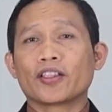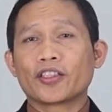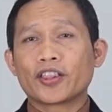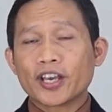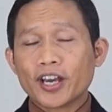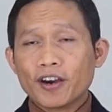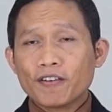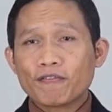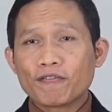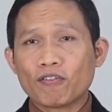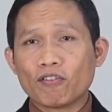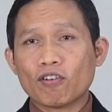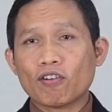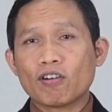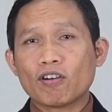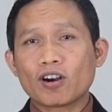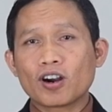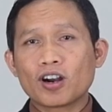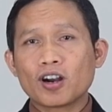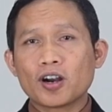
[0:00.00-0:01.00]

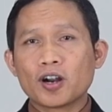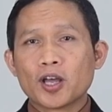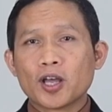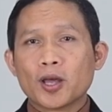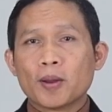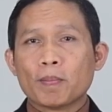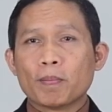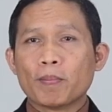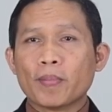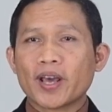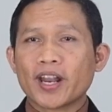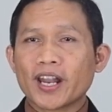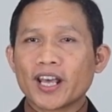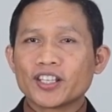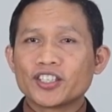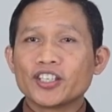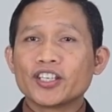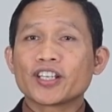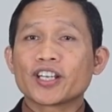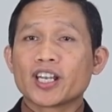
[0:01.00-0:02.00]
Therefore,
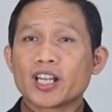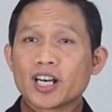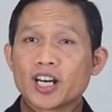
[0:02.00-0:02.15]
managing